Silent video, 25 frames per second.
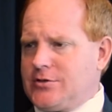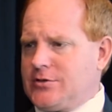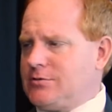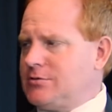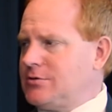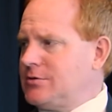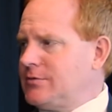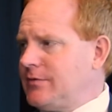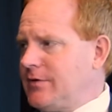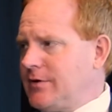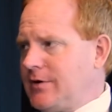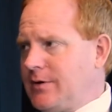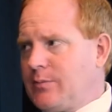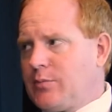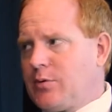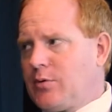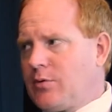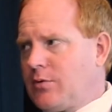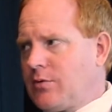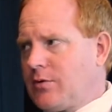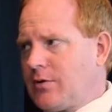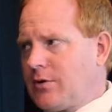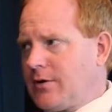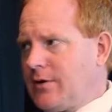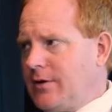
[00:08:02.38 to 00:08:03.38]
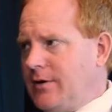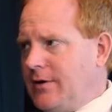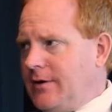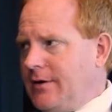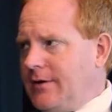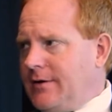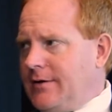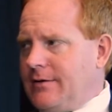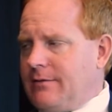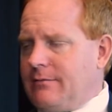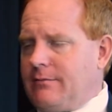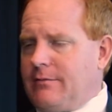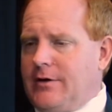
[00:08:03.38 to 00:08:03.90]
was very poor.
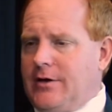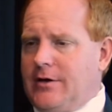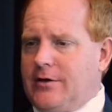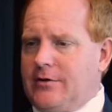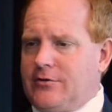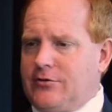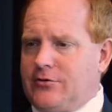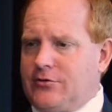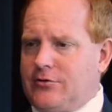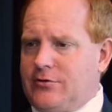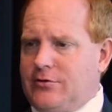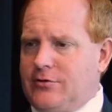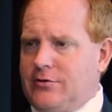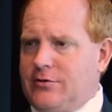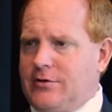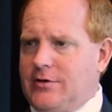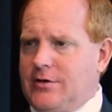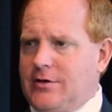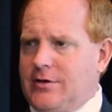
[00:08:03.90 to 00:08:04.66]
We understood